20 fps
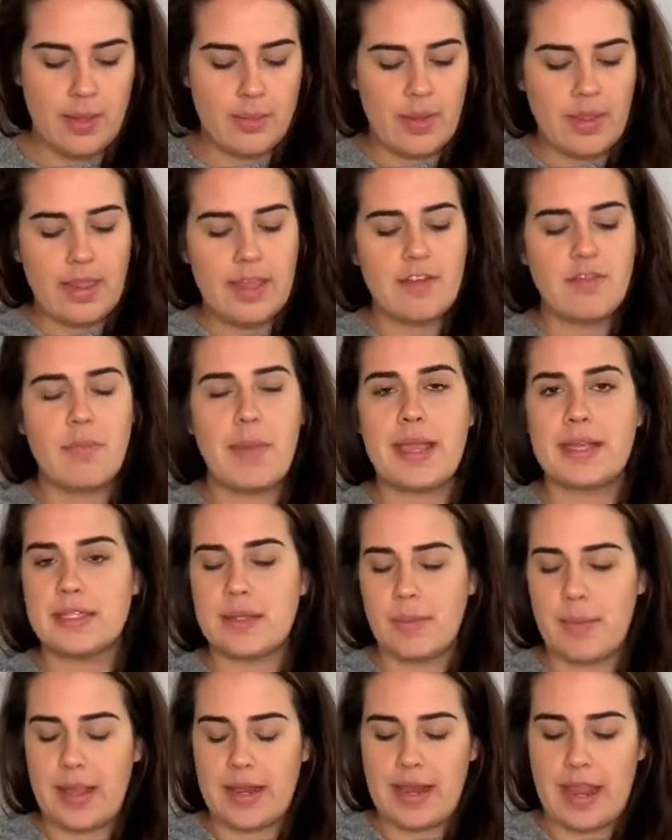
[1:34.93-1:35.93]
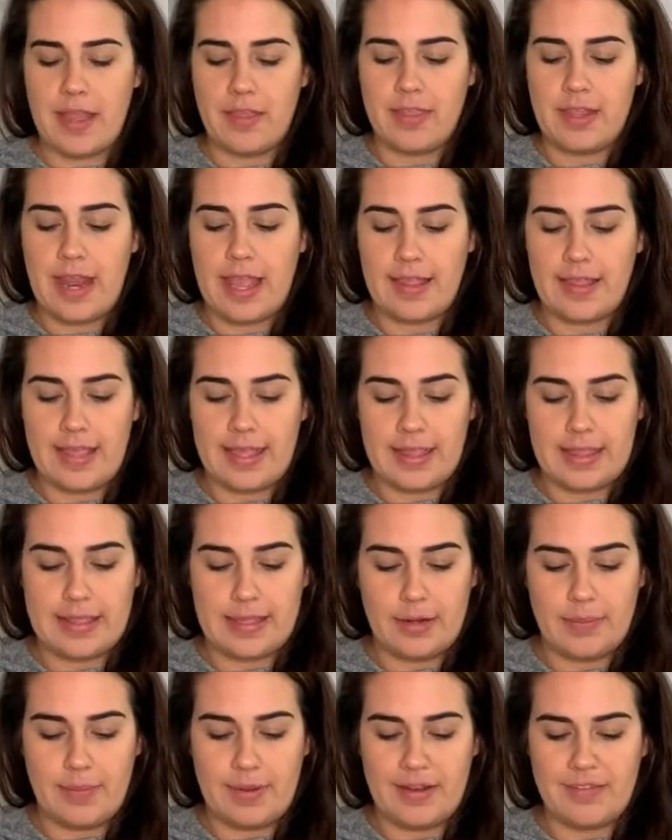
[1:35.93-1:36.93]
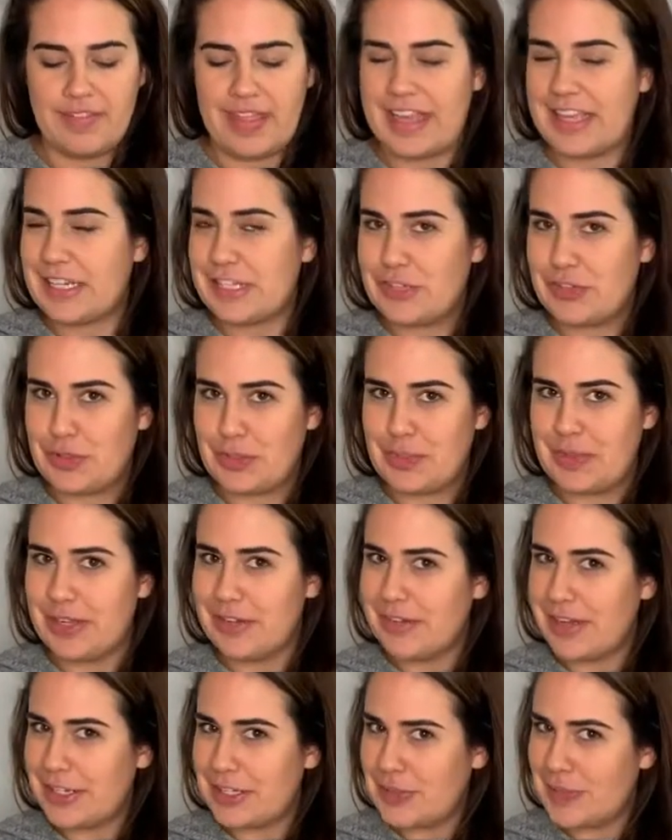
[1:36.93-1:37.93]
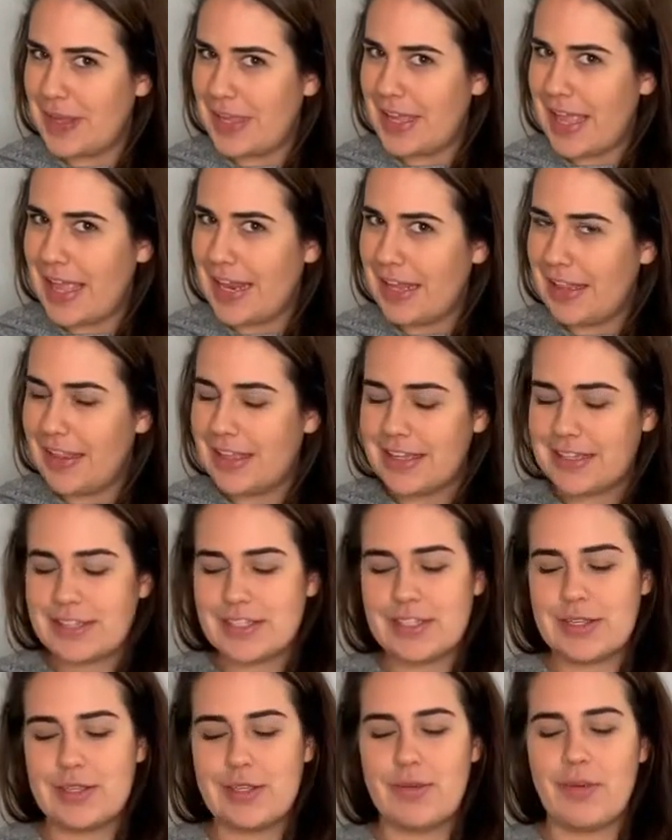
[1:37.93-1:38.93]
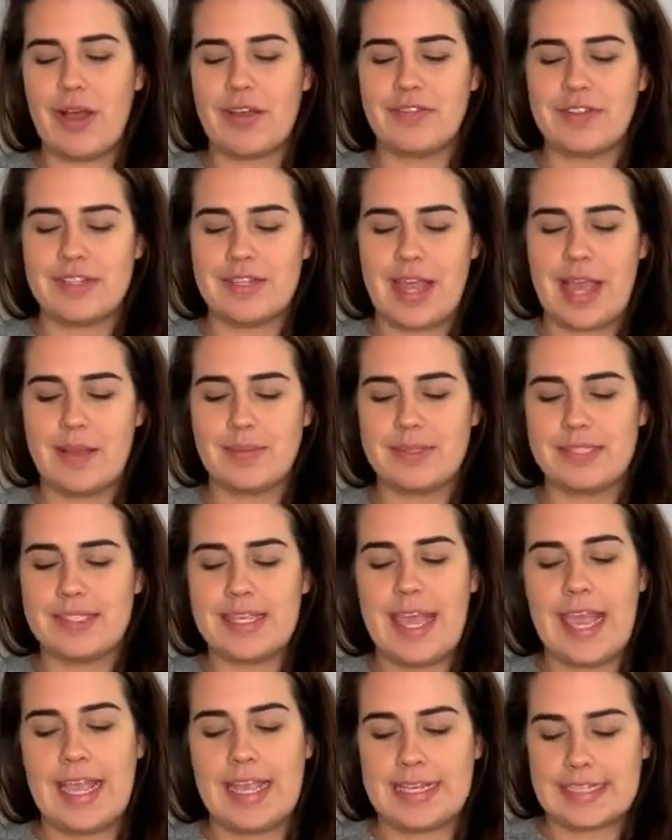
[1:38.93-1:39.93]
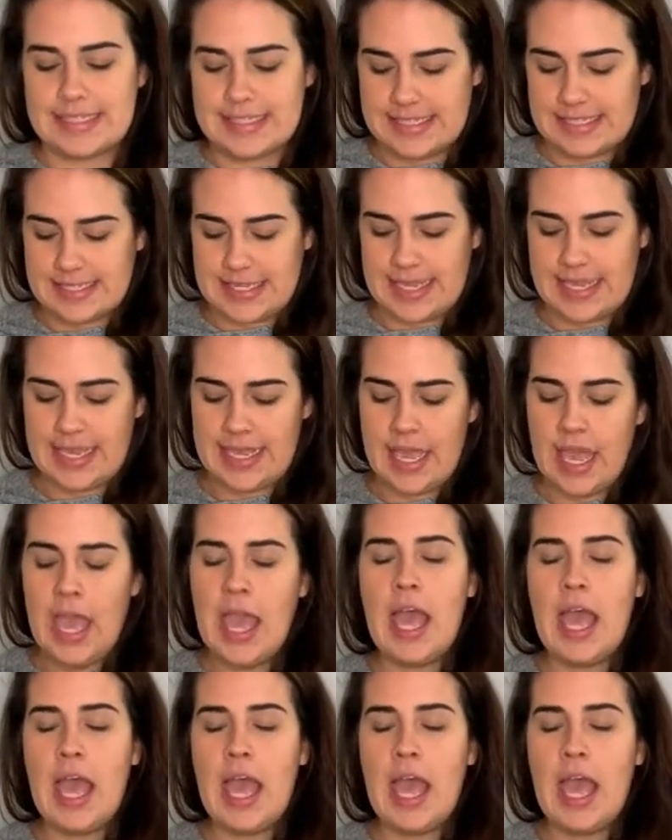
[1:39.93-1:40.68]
probably have picked up by now that I like a little bit of like a droopy arrangement kind of look, so you oftentimes can't see